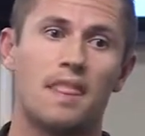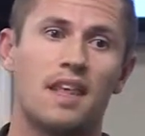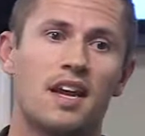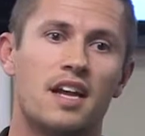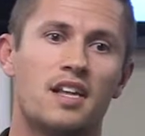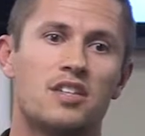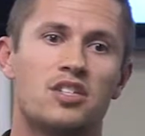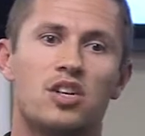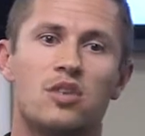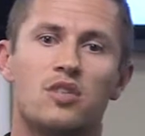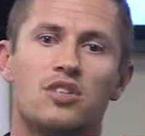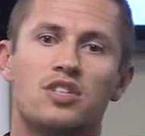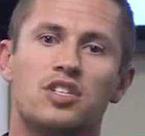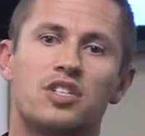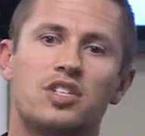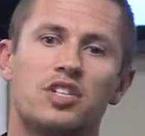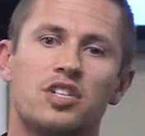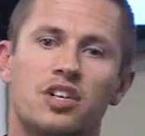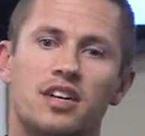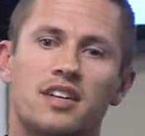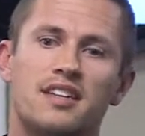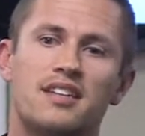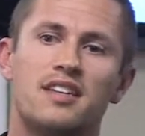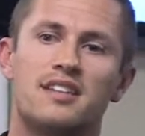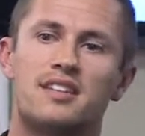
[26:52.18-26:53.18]
And so it's
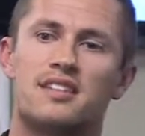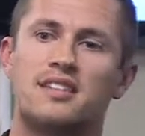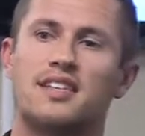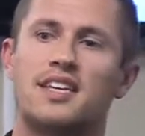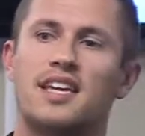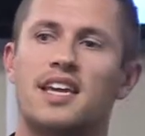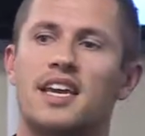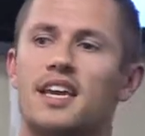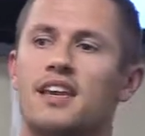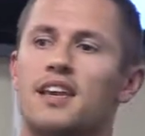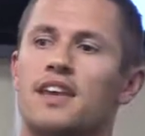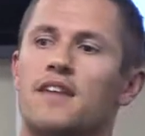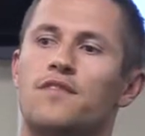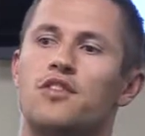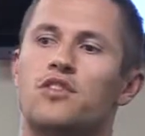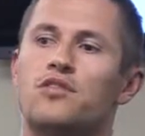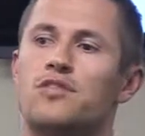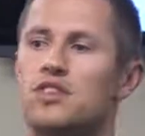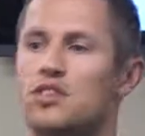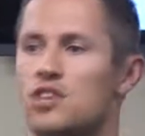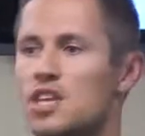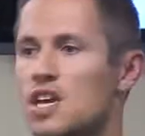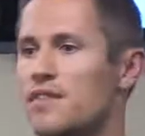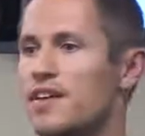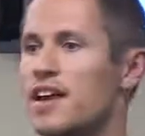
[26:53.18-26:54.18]
good to see, if you
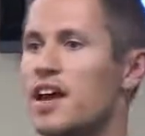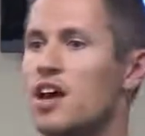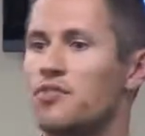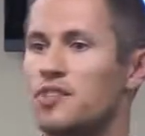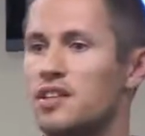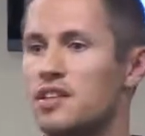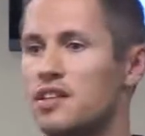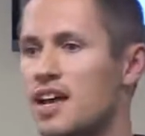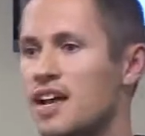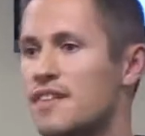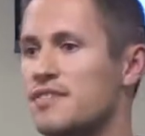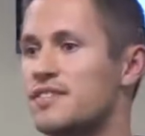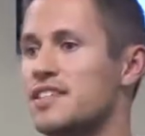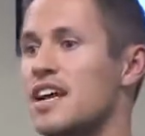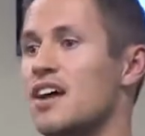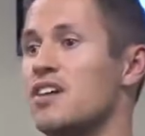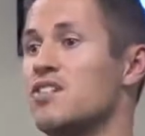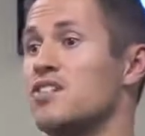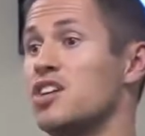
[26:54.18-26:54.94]
think you have a healthy lifestyle,